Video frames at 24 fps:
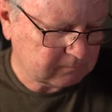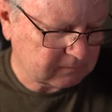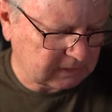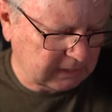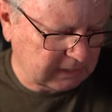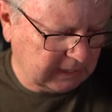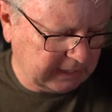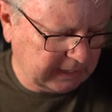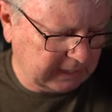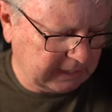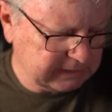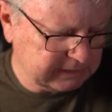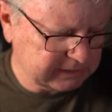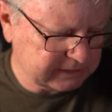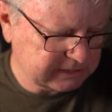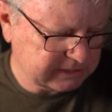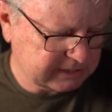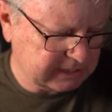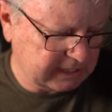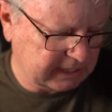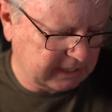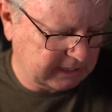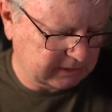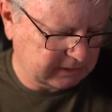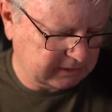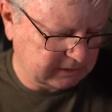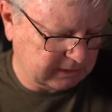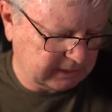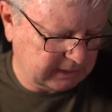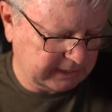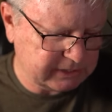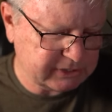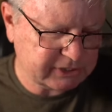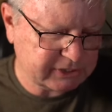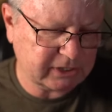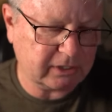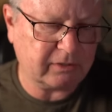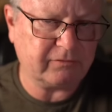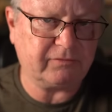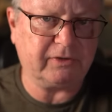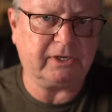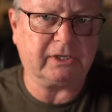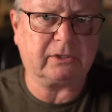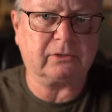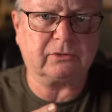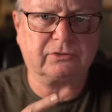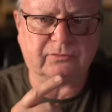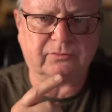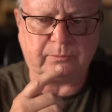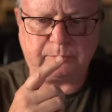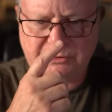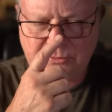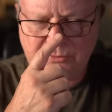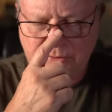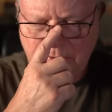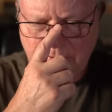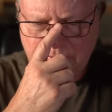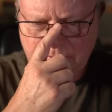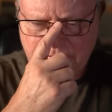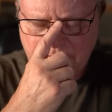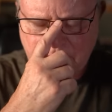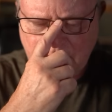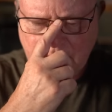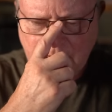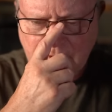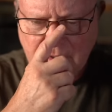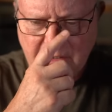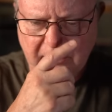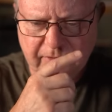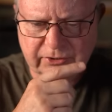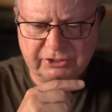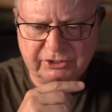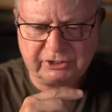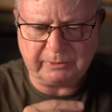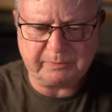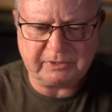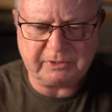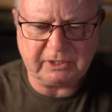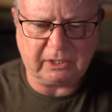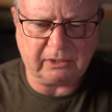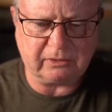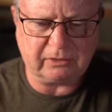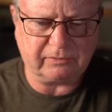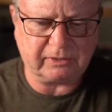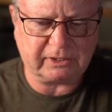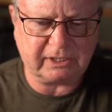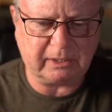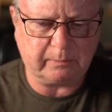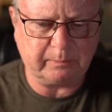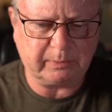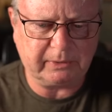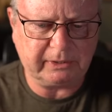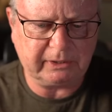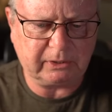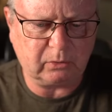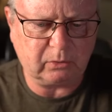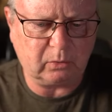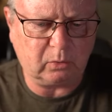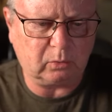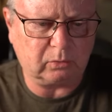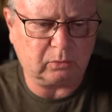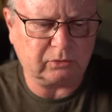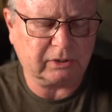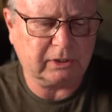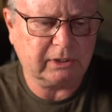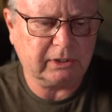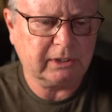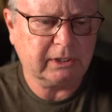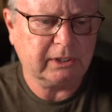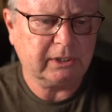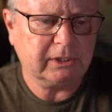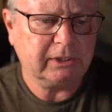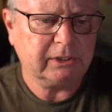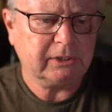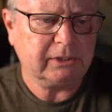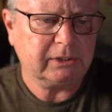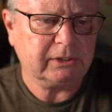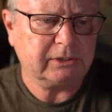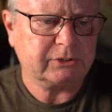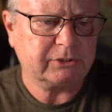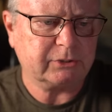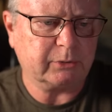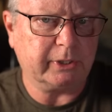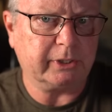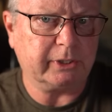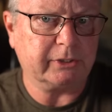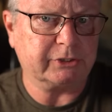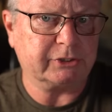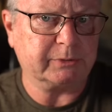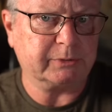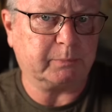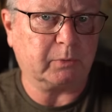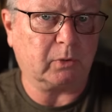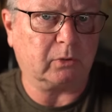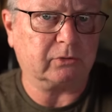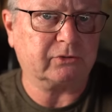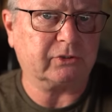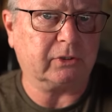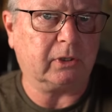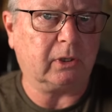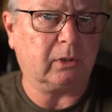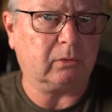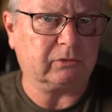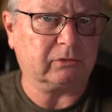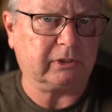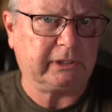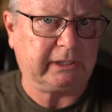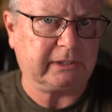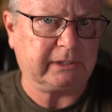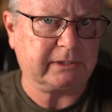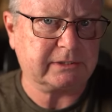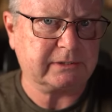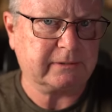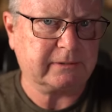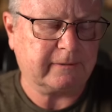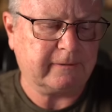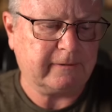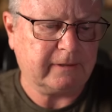I understand N G O vehicles from Toyota are shipped out of a company called Toyota Gibraltar Holdings.